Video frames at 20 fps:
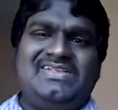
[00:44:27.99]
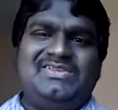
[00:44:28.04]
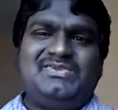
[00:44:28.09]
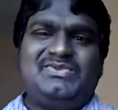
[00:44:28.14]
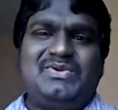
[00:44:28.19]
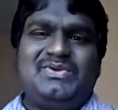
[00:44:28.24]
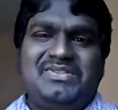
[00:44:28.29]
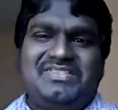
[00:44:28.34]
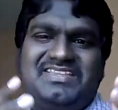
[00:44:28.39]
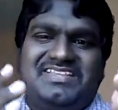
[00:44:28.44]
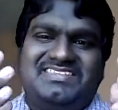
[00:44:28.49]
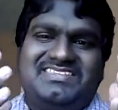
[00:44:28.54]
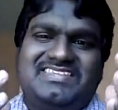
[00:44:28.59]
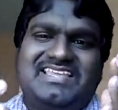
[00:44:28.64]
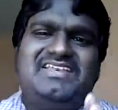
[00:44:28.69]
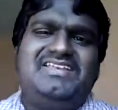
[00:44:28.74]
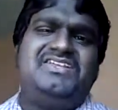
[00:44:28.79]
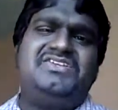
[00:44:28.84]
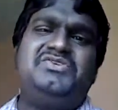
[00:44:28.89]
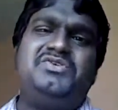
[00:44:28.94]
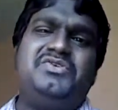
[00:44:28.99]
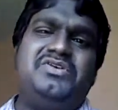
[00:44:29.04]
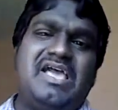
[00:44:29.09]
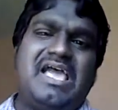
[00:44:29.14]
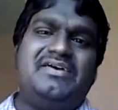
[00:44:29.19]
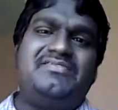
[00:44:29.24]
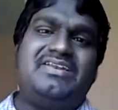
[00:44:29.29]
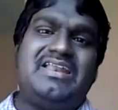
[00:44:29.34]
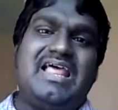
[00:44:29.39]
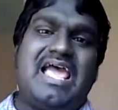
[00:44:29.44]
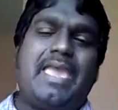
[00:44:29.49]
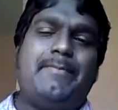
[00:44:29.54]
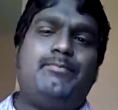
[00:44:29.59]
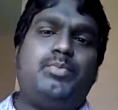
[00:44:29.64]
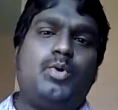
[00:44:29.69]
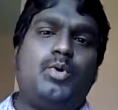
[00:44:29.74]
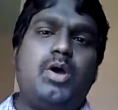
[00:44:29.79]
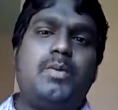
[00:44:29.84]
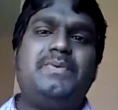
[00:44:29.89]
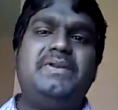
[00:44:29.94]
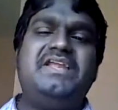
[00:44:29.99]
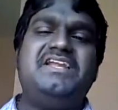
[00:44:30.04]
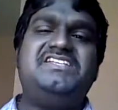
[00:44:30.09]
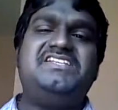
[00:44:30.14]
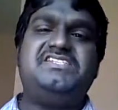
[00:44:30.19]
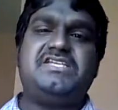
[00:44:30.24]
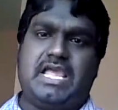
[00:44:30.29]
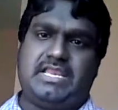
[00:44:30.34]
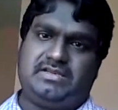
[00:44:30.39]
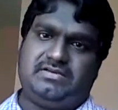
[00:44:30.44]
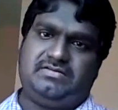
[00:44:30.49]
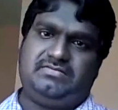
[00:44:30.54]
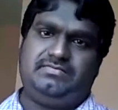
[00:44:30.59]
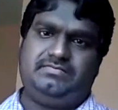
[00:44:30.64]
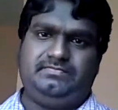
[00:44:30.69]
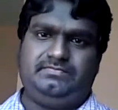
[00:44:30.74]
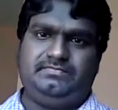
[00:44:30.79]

So the sender should have an appropriate channel.